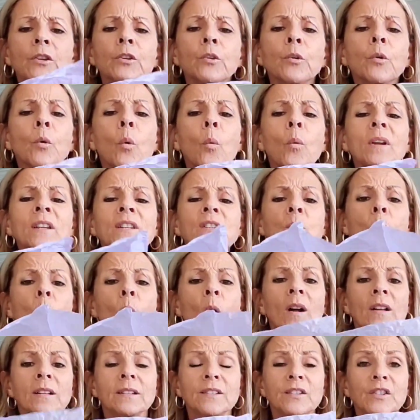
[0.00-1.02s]
you're going to
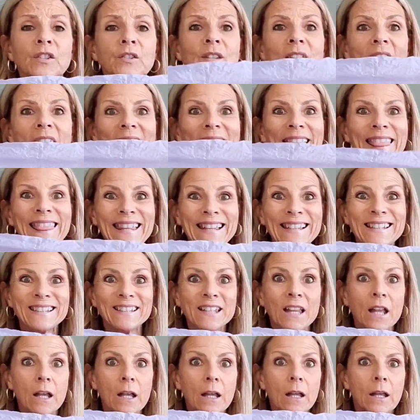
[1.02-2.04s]
want to take
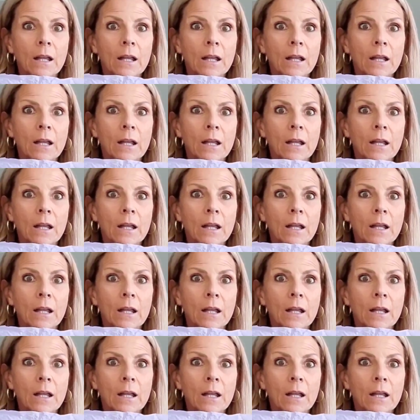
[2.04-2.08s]
this